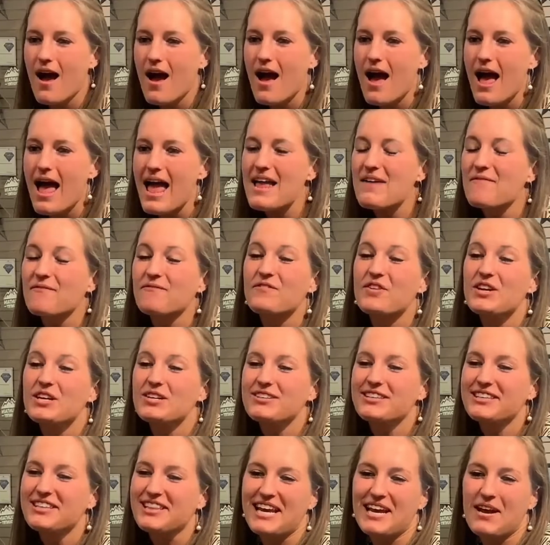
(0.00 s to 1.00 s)
It
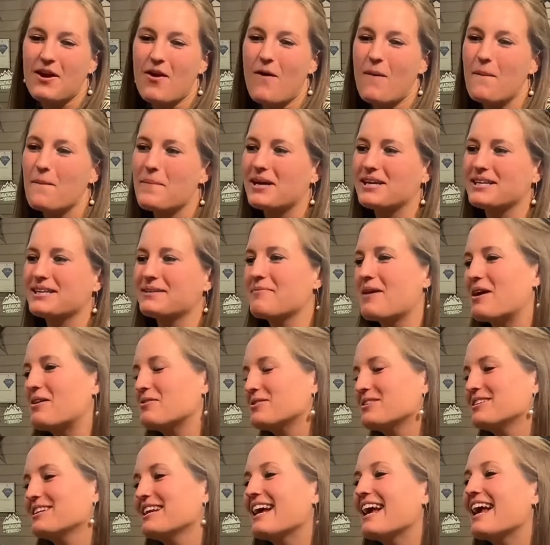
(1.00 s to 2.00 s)
feels like home base
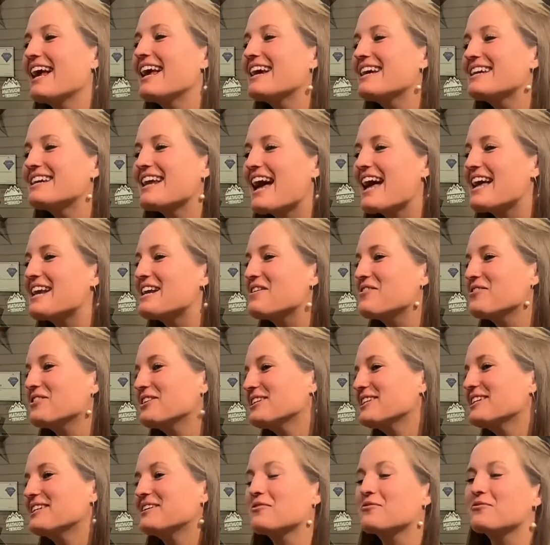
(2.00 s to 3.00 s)
mountain, and I know
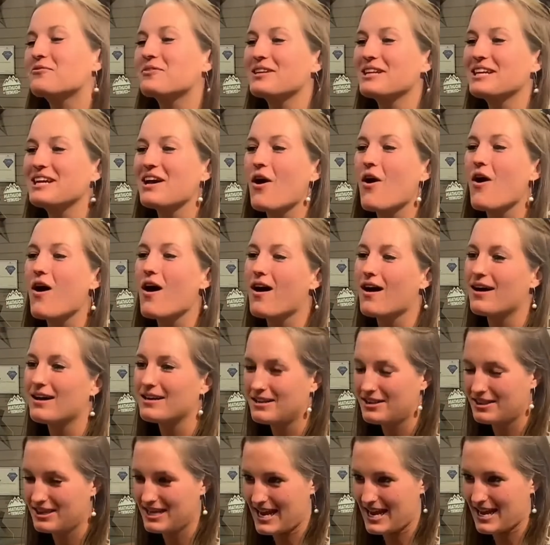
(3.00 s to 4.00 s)
this is a really odd
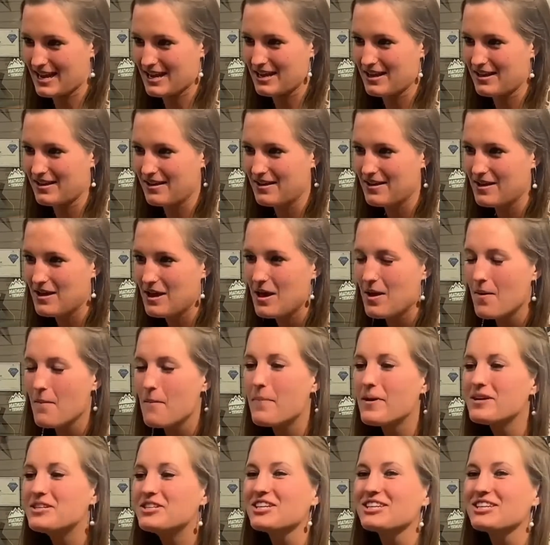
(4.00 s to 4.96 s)
thing, but just